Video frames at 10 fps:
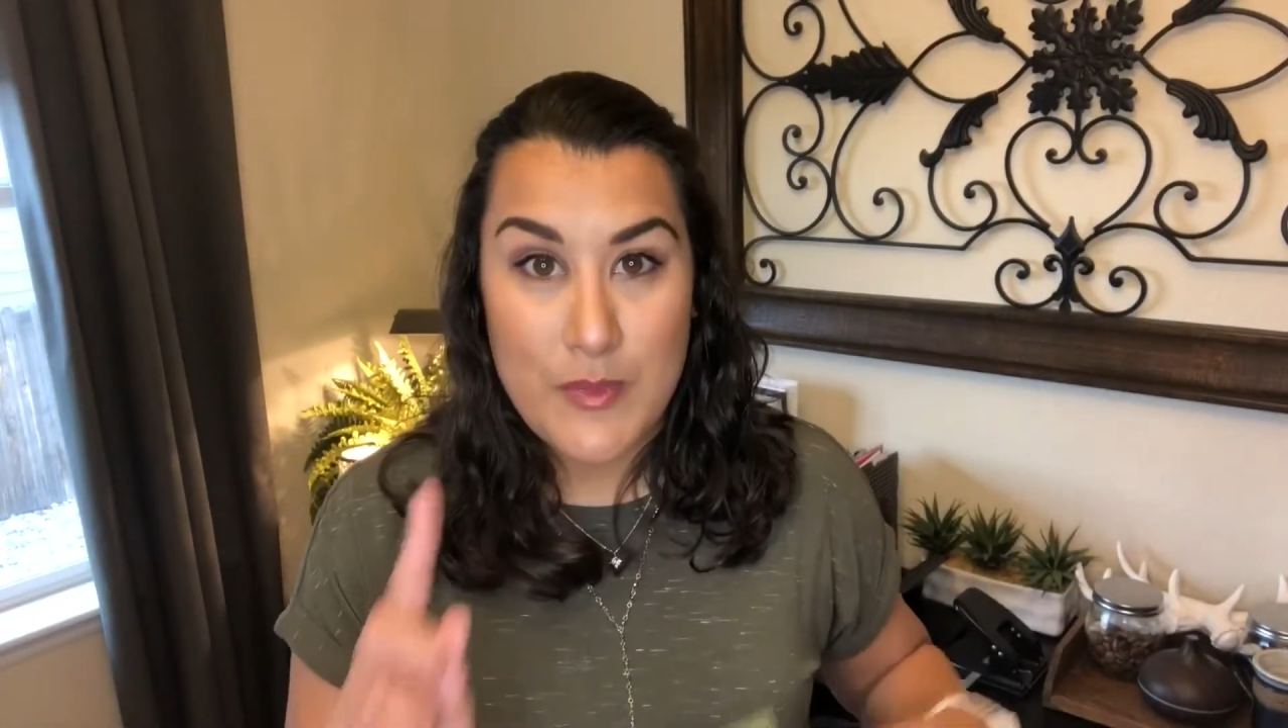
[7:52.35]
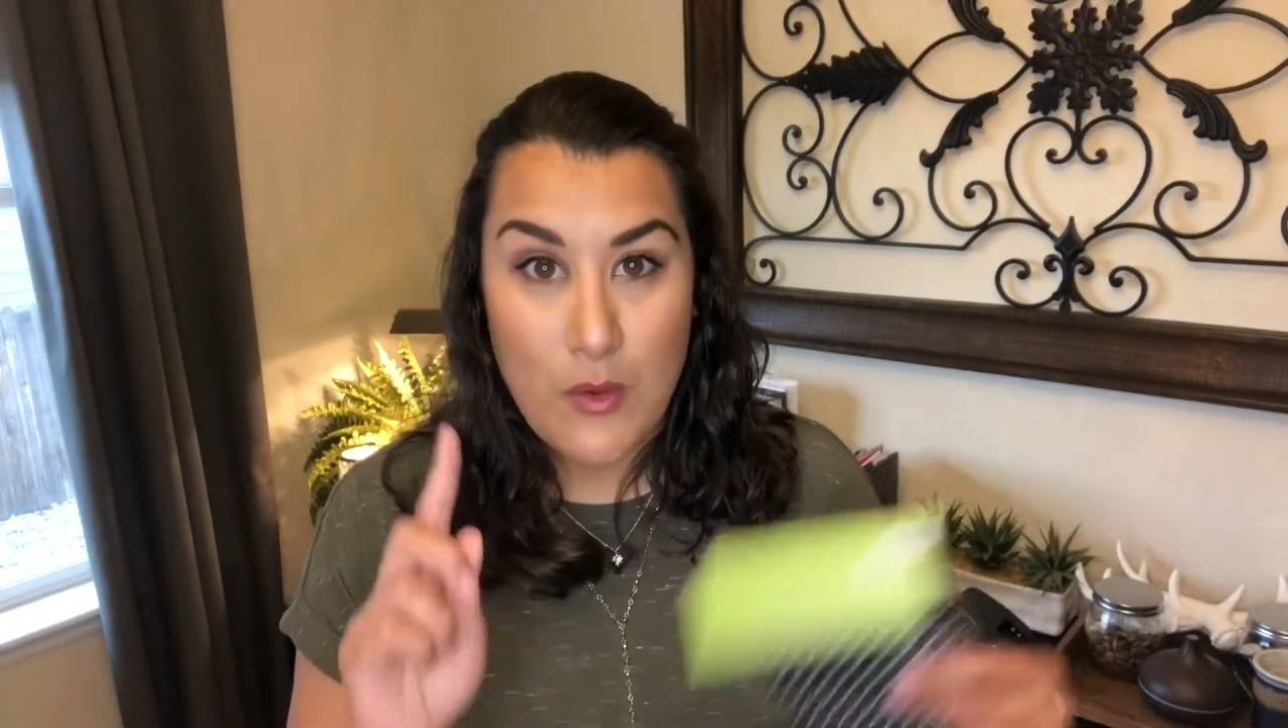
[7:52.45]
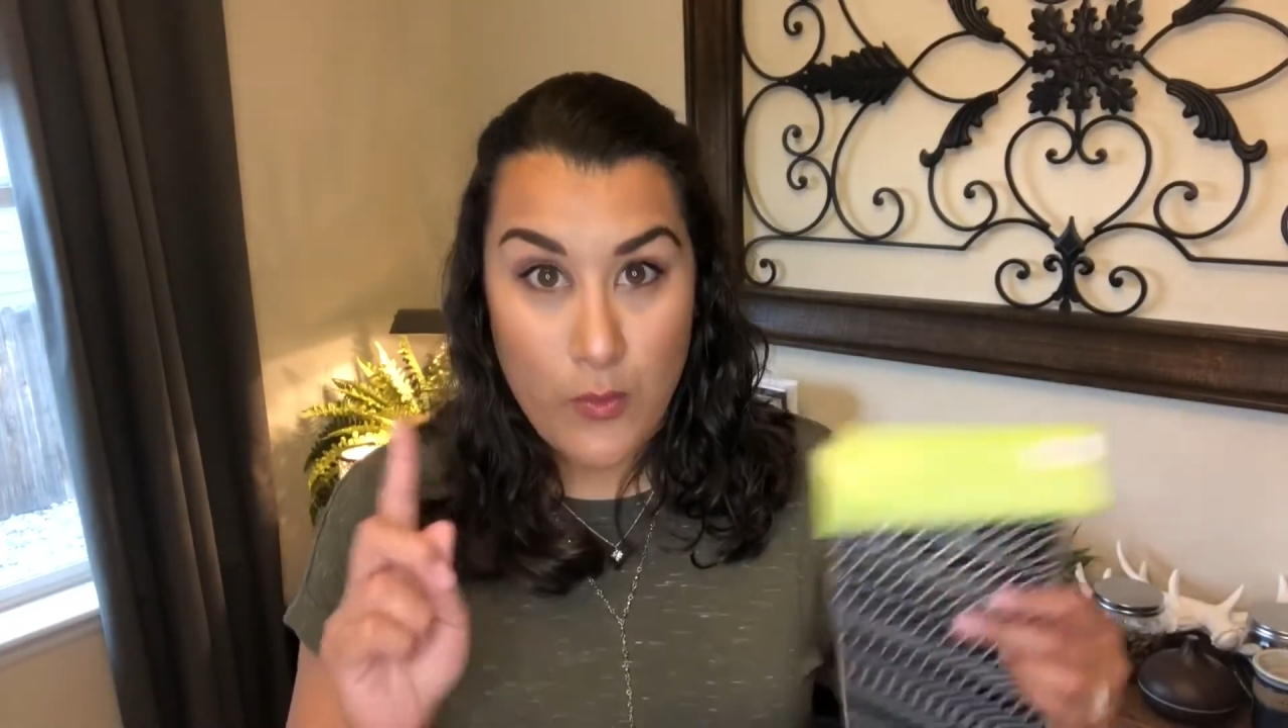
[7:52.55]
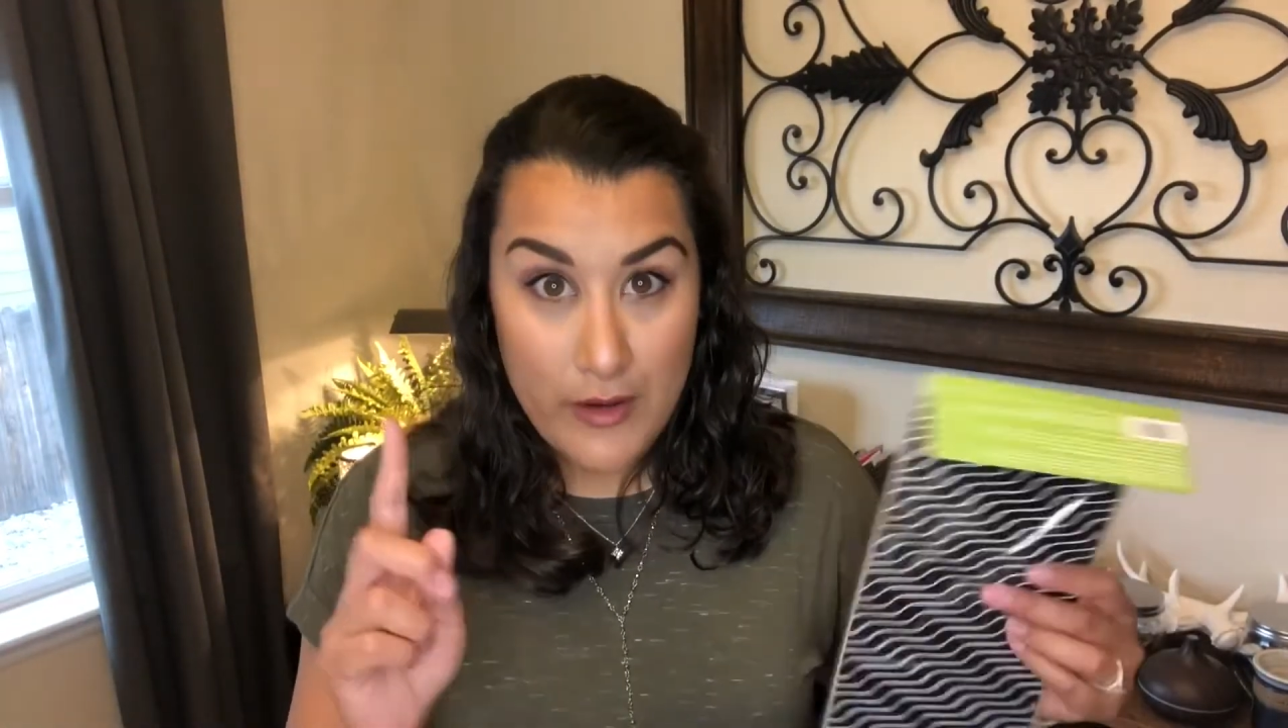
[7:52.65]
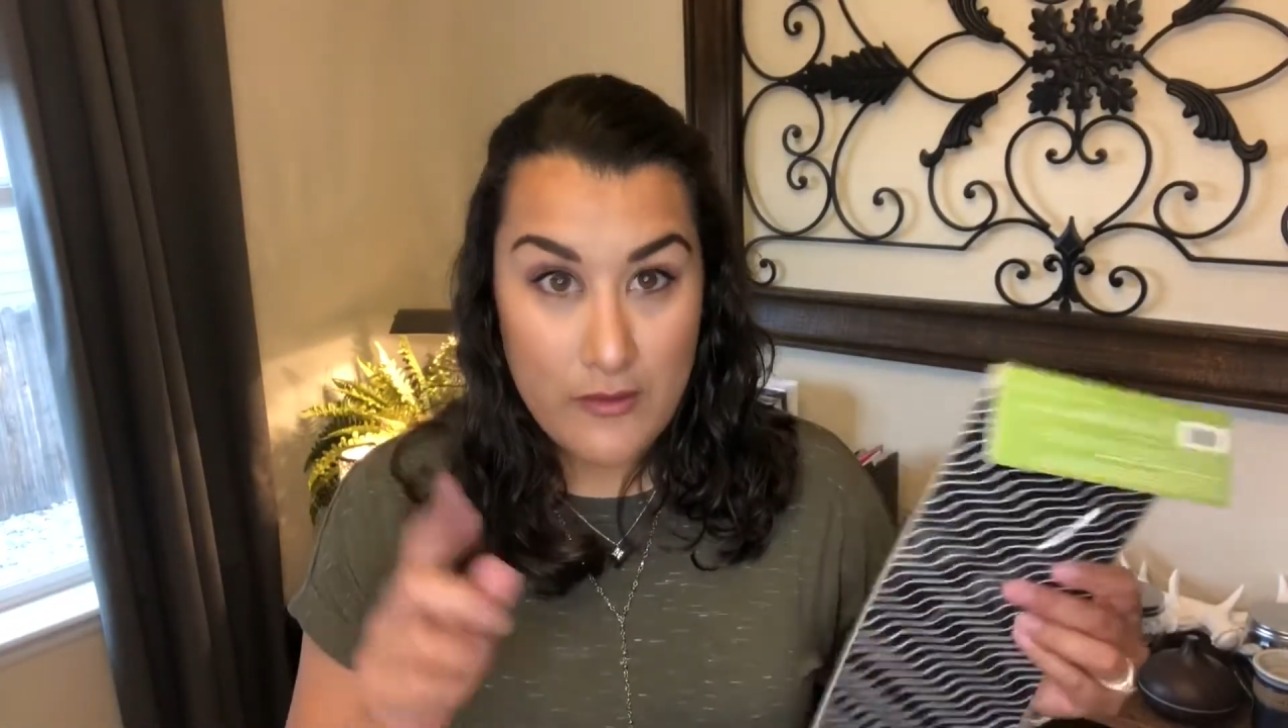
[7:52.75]

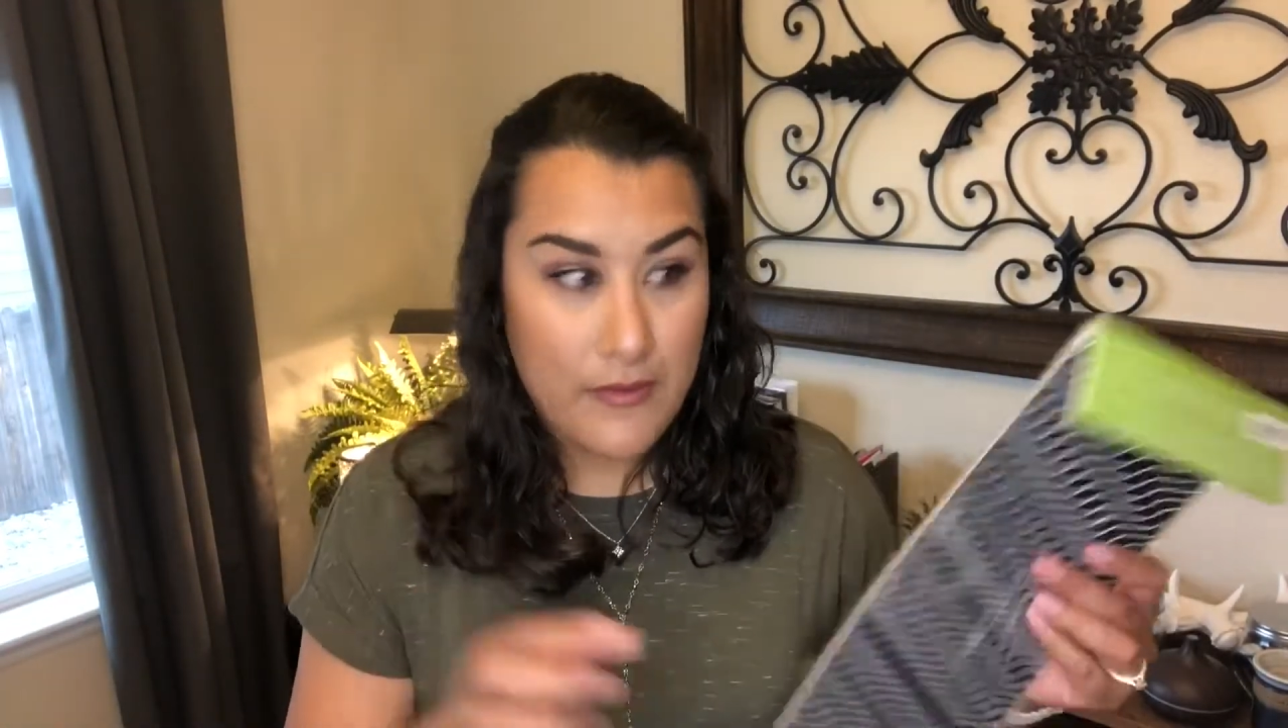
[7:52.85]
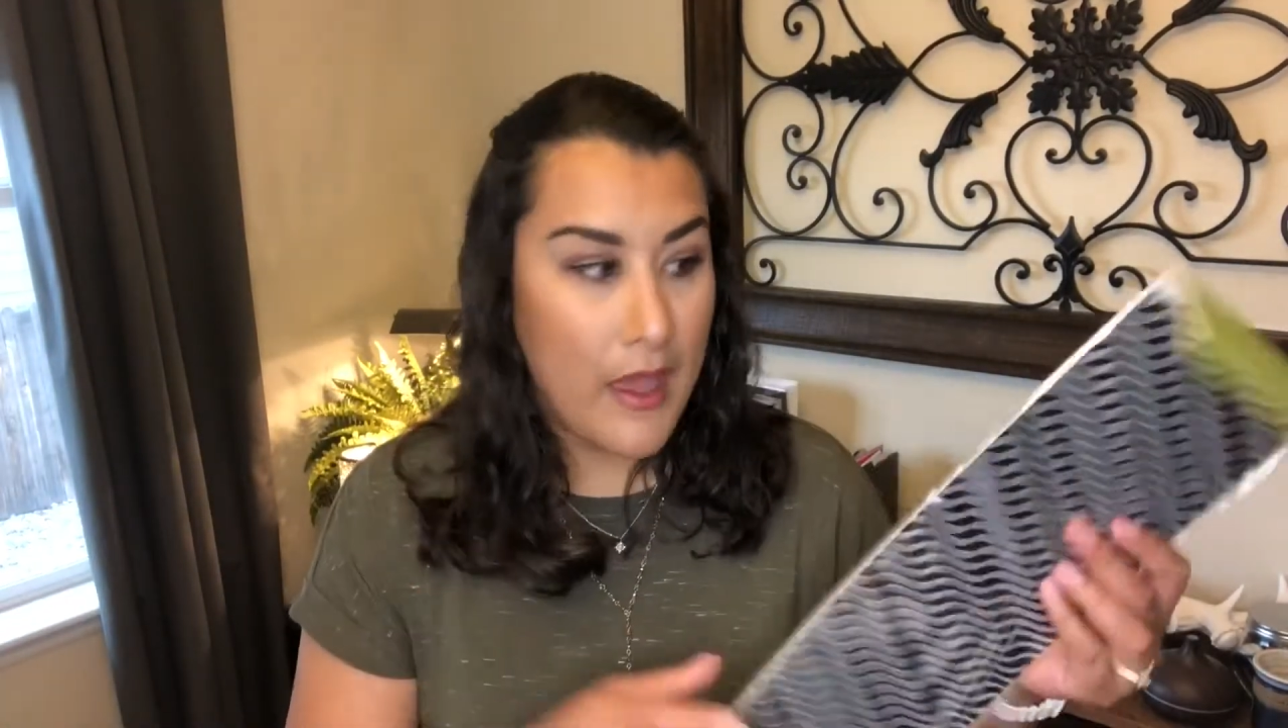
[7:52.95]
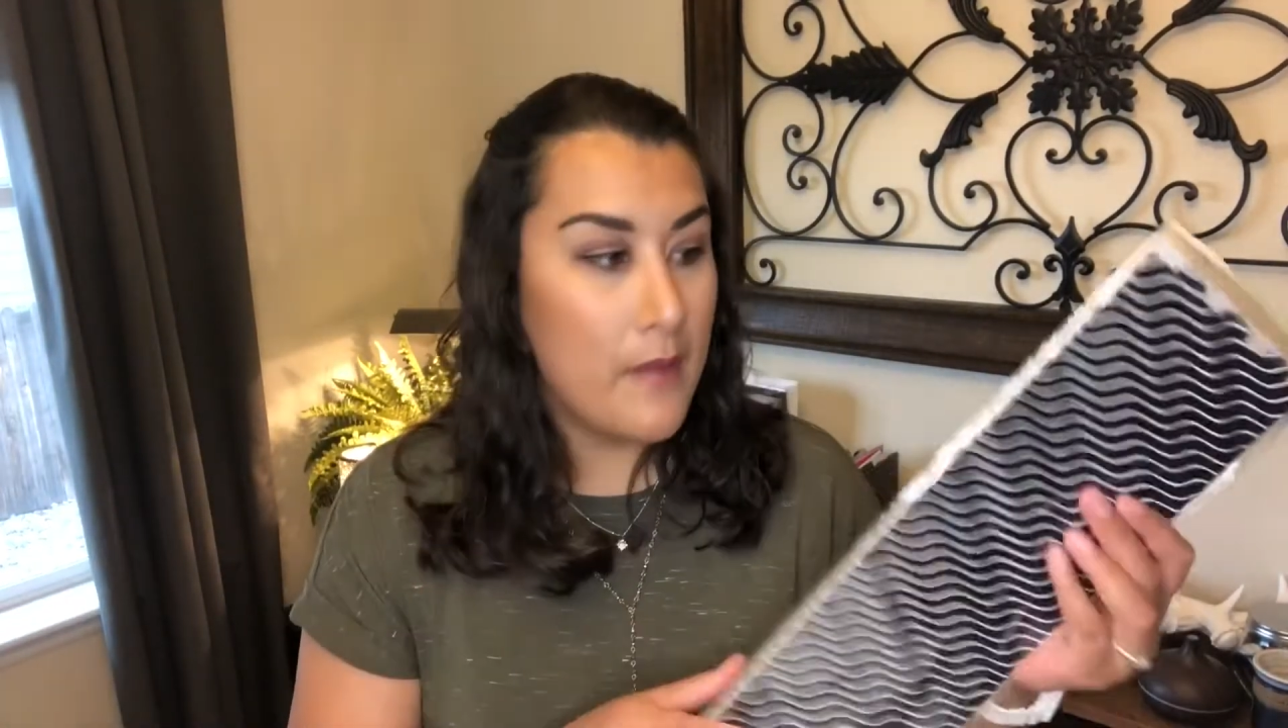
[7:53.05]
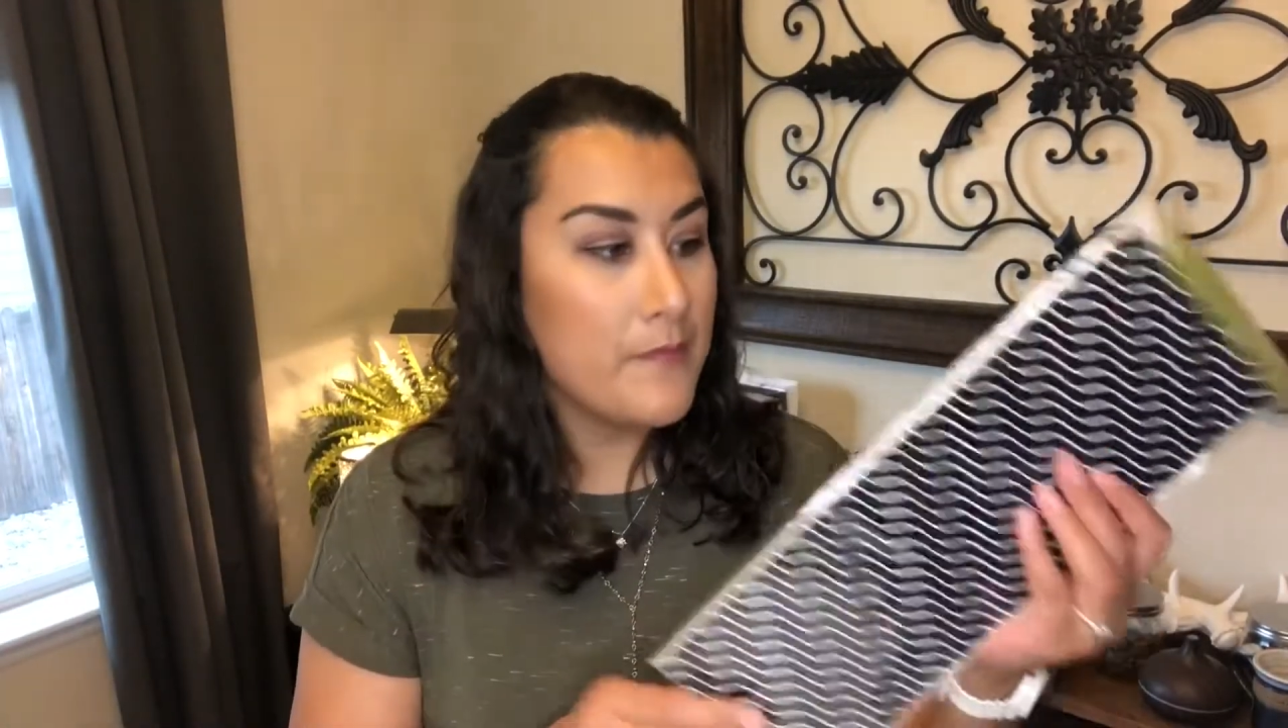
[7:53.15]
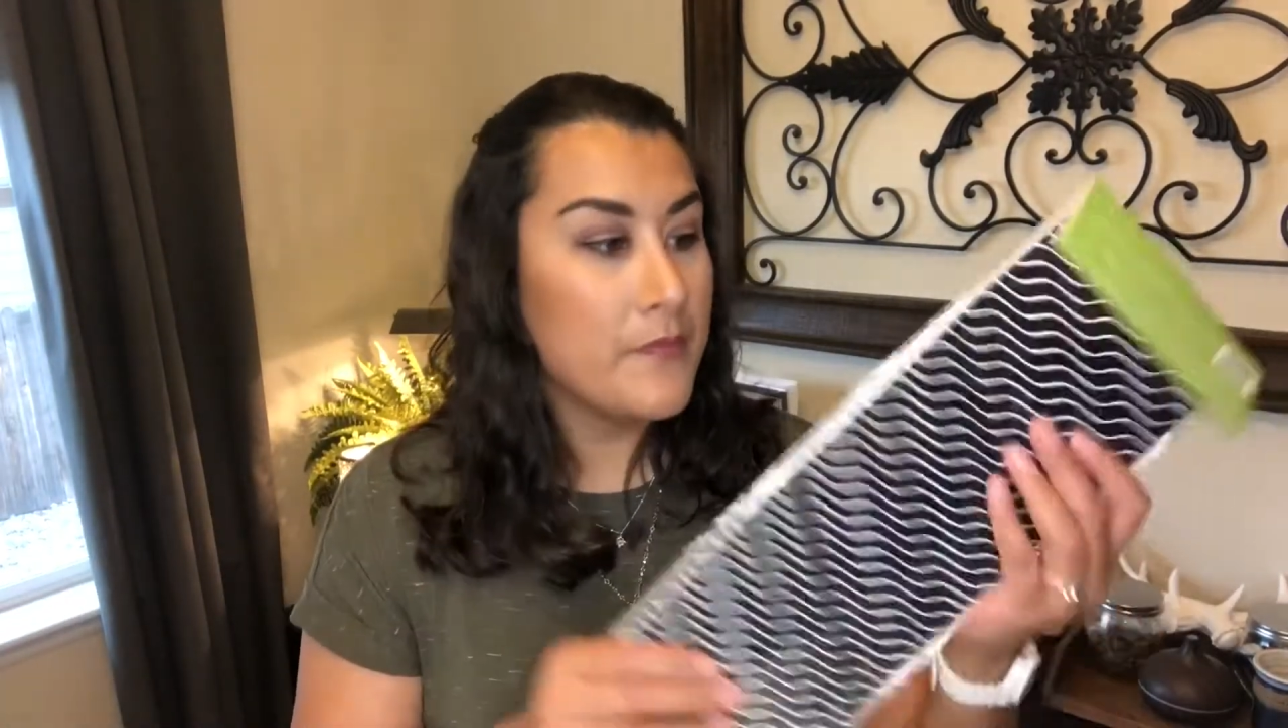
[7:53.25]
aware of that.